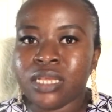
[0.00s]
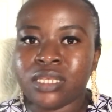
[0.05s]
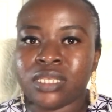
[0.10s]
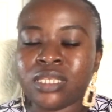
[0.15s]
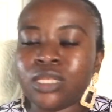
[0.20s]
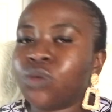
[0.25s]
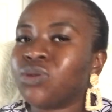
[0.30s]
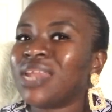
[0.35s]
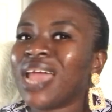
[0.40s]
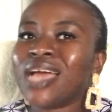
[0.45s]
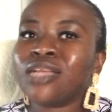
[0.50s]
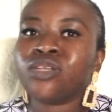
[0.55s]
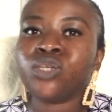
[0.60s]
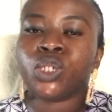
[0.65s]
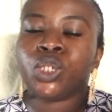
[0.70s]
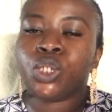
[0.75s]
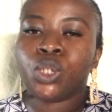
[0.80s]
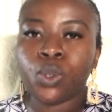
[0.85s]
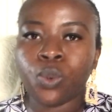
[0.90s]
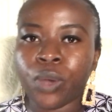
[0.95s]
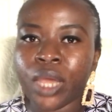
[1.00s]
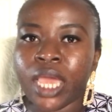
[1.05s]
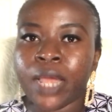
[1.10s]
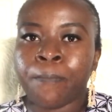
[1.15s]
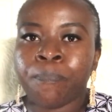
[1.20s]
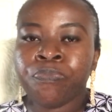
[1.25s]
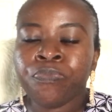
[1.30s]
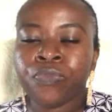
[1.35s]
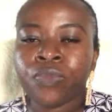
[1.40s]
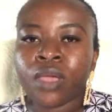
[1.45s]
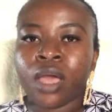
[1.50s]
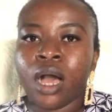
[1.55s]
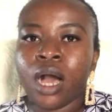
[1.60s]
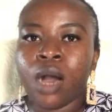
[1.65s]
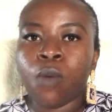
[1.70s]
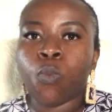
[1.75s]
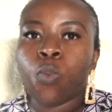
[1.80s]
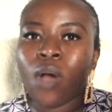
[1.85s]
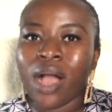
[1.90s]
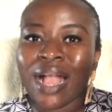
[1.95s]
They're not doing
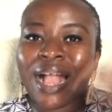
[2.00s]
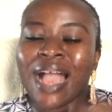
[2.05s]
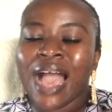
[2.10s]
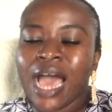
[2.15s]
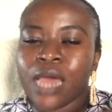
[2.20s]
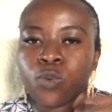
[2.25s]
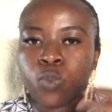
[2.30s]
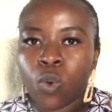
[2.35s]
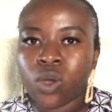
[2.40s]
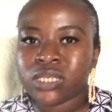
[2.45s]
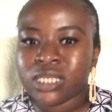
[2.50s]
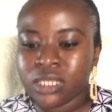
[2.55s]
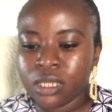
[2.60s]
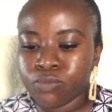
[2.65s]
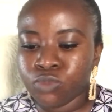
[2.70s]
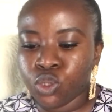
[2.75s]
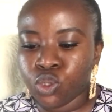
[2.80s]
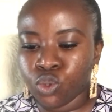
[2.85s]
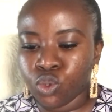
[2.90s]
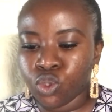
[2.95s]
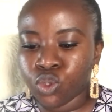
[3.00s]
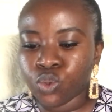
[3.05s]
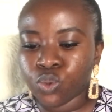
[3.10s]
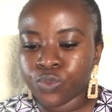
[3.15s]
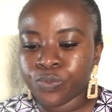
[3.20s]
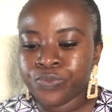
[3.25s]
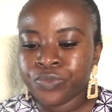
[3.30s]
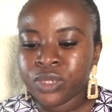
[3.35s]
what God wants them to do.